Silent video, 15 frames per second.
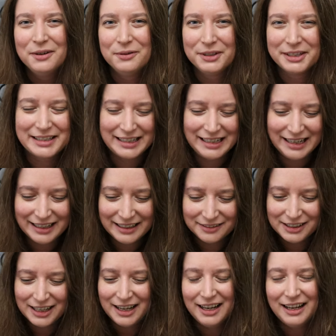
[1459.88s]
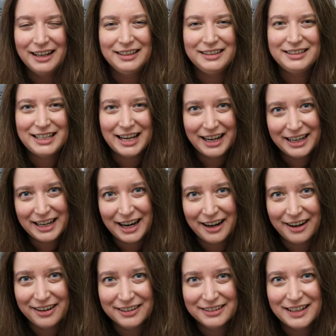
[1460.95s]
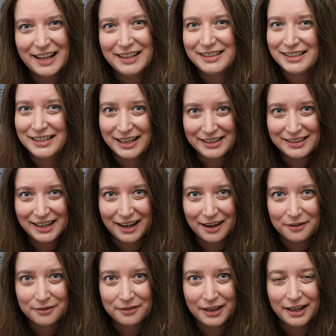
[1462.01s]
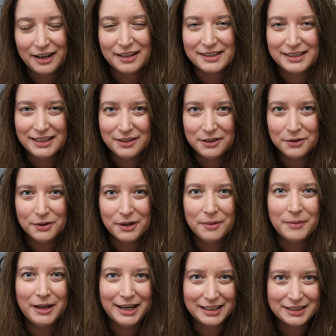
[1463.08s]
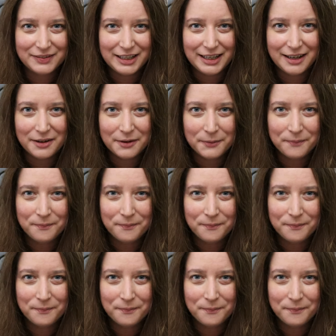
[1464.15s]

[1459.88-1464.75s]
We'll see. Take care and stay safe, and I'll see you in my next video.